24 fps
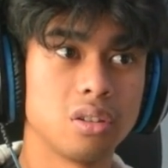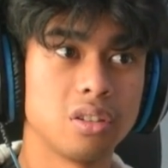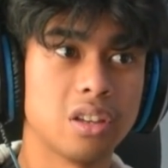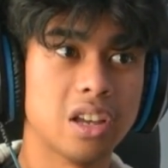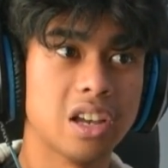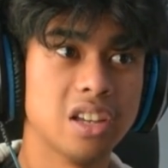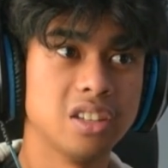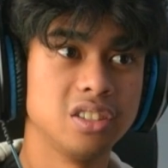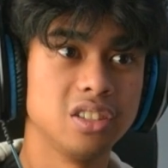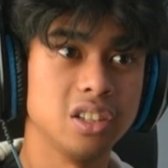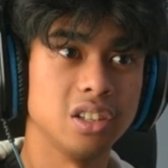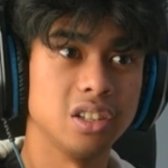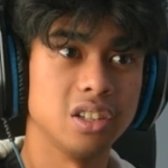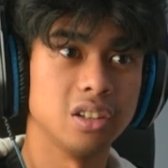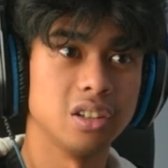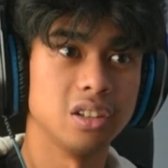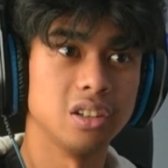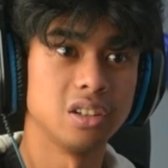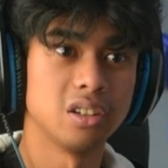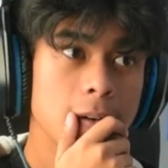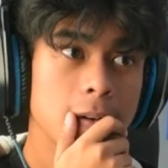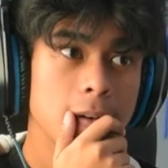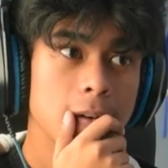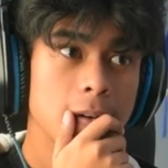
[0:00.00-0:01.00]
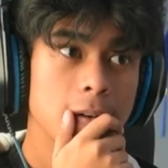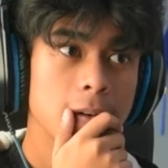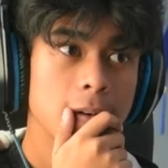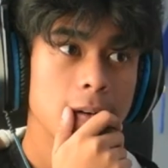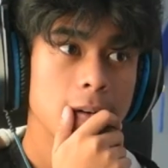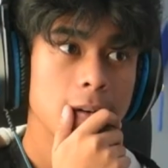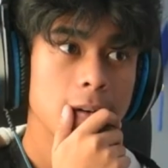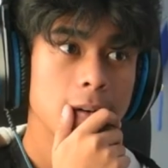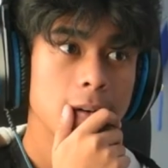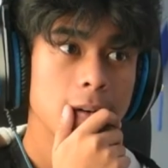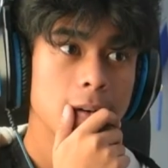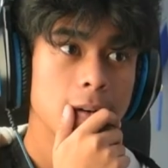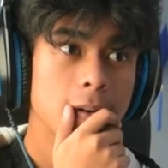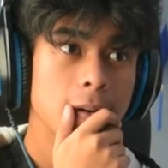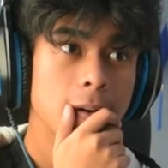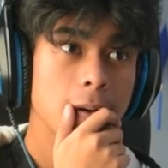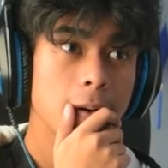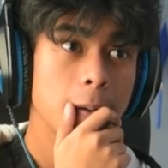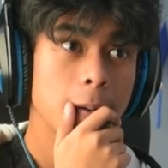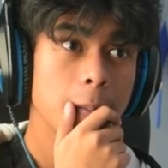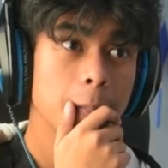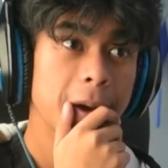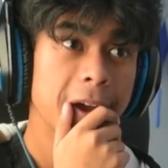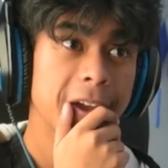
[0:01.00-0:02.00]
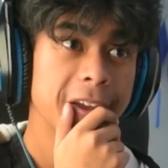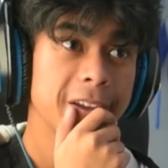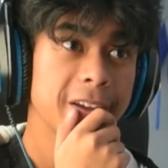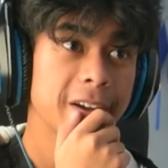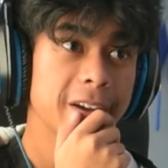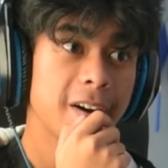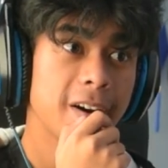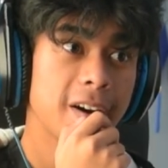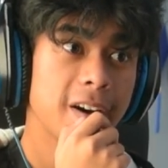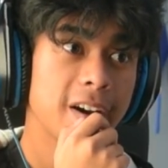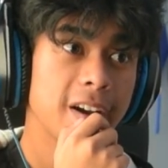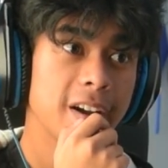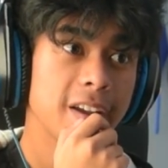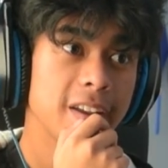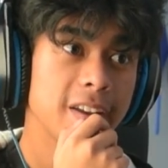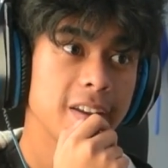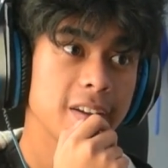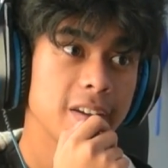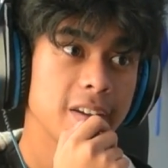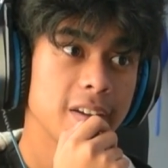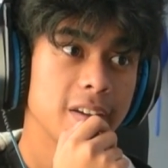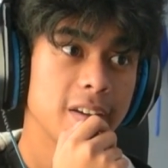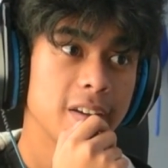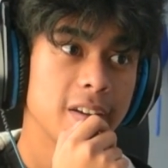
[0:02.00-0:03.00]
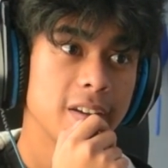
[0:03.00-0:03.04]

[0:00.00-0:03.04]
Denji. Oh my god.